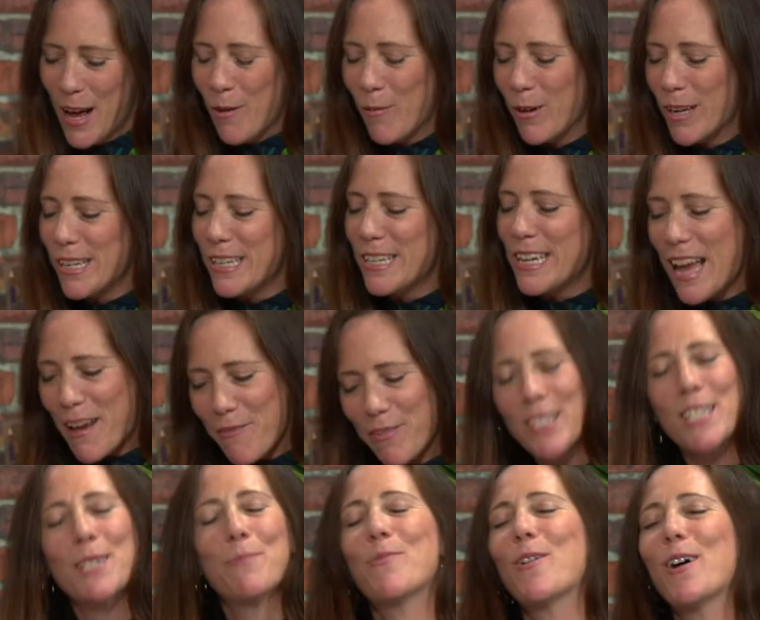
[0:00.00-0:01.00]
Well, it never
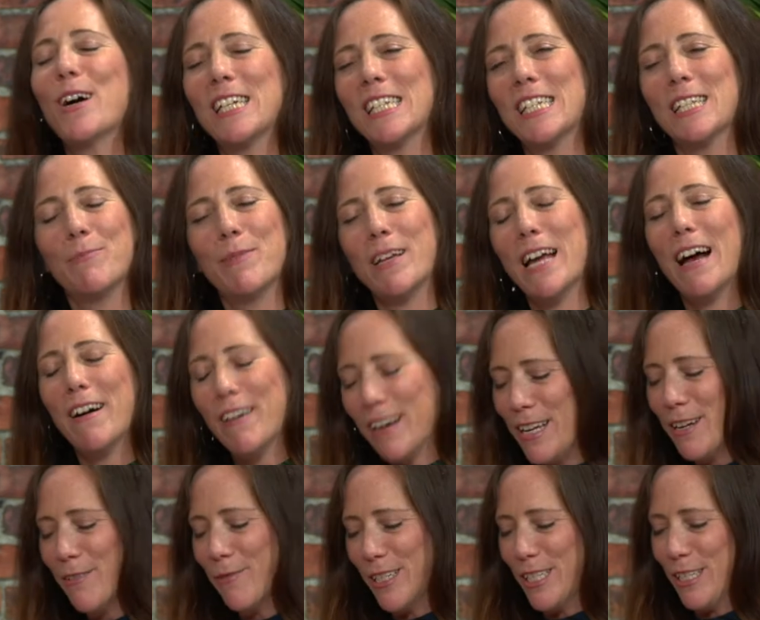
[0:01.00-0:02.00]
surprises me how
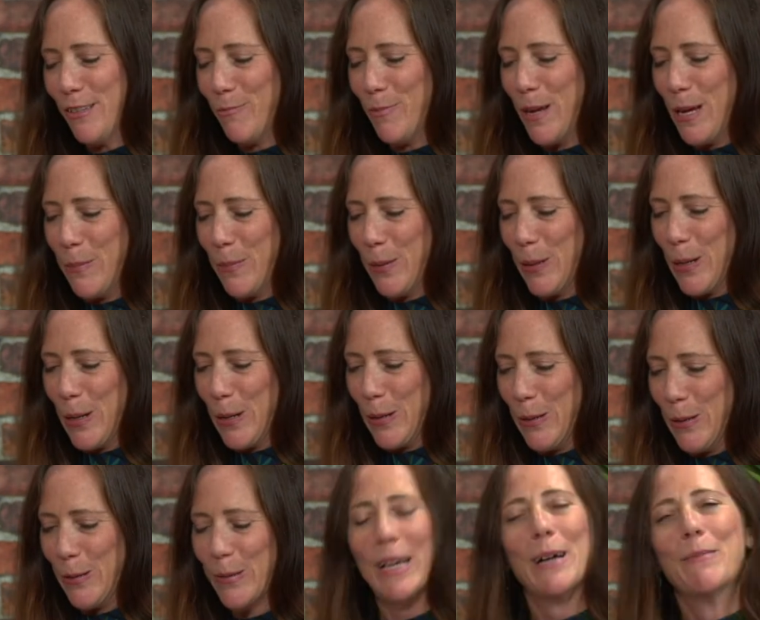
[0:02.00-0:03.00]
innovative people are
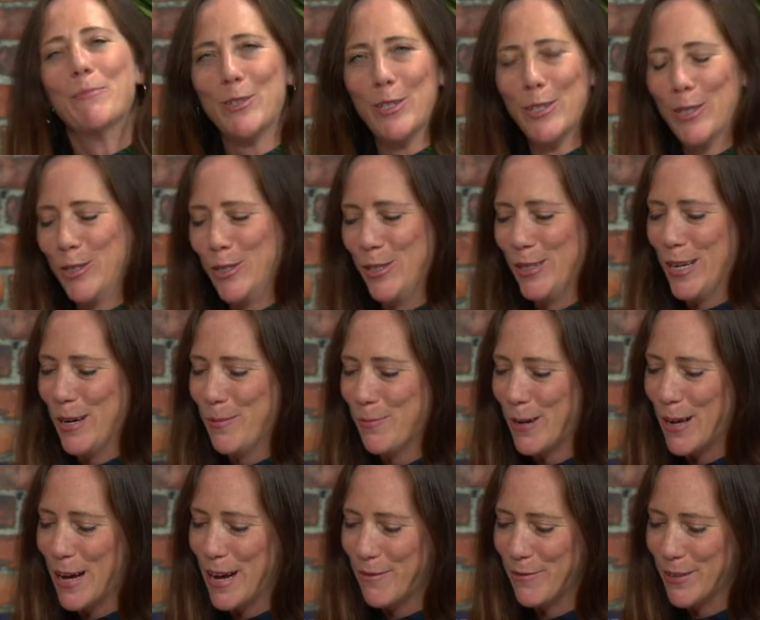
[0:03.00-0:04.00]
who come to the Student Hub
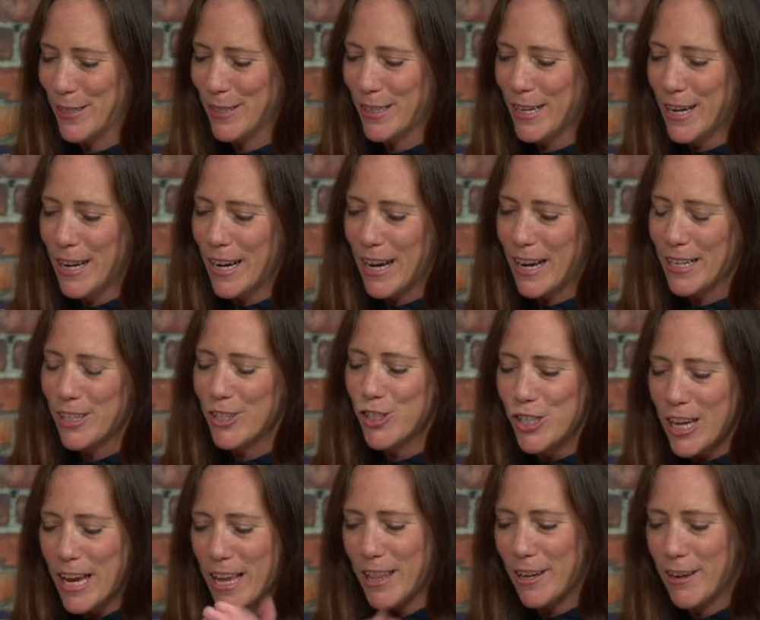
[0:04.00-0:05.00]
Live and, and
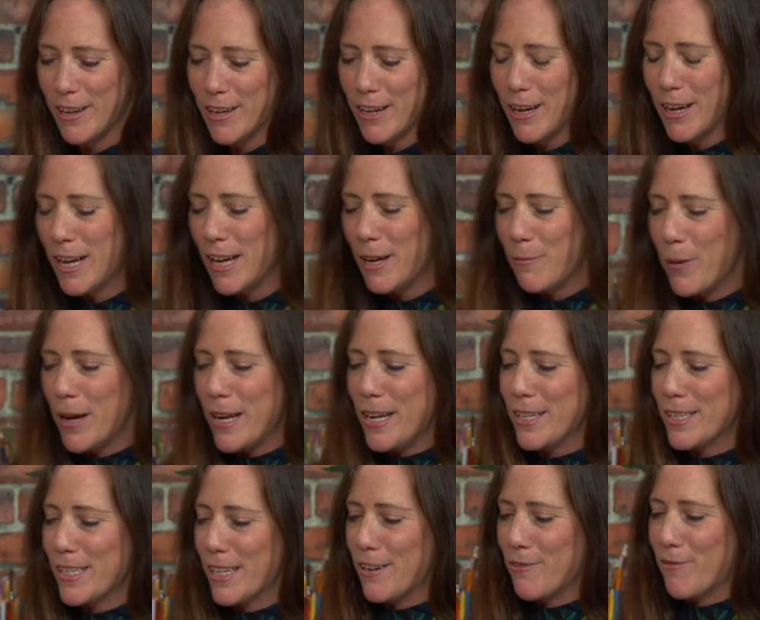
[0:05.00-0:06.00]
share their
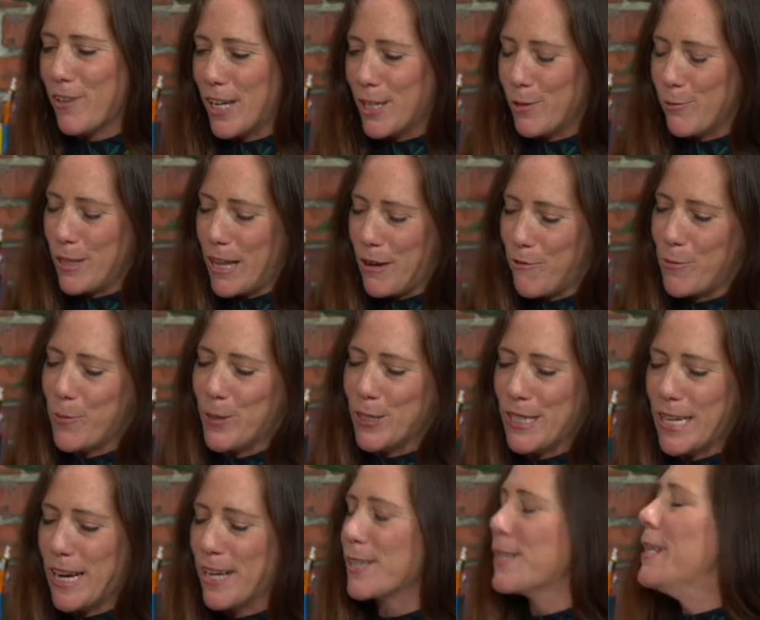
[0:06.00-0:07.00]
opinions and advice with
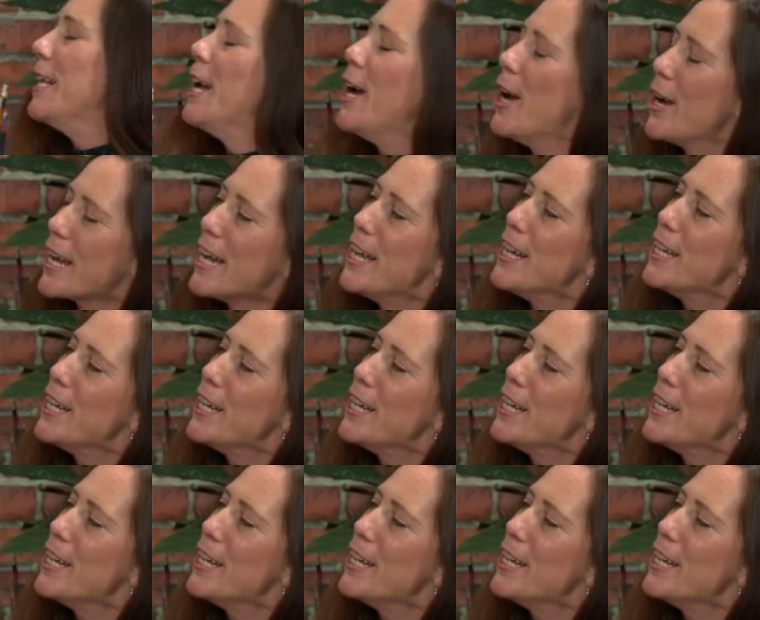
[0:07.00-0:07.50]
everybody else. OK,